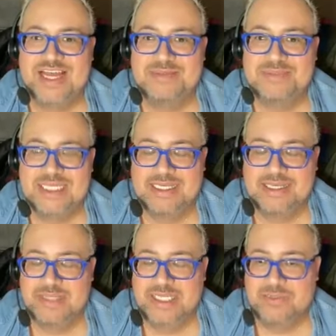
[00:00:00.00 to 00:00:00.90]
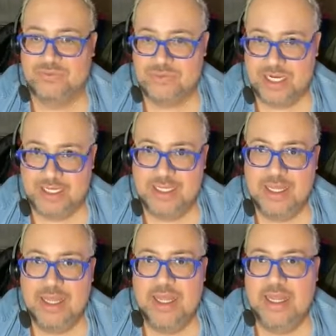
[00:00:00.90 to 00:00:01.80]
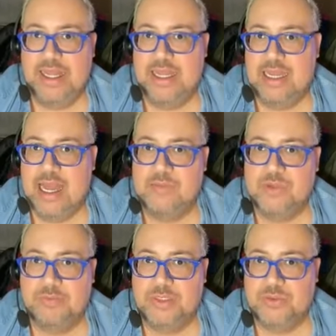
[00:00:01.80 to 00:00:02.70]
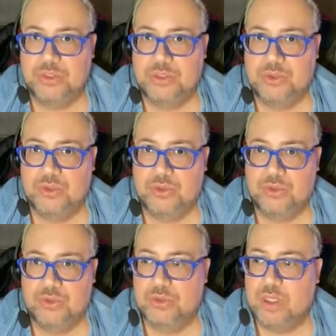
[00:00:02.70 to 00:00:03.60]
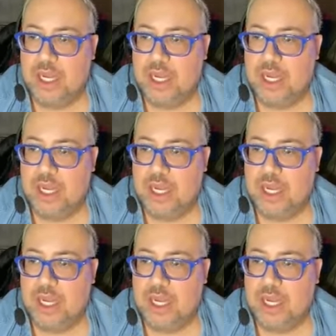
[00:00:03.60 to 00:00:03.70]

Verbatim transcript: I'm Psychic Medium Ray, and I'm going to be doing your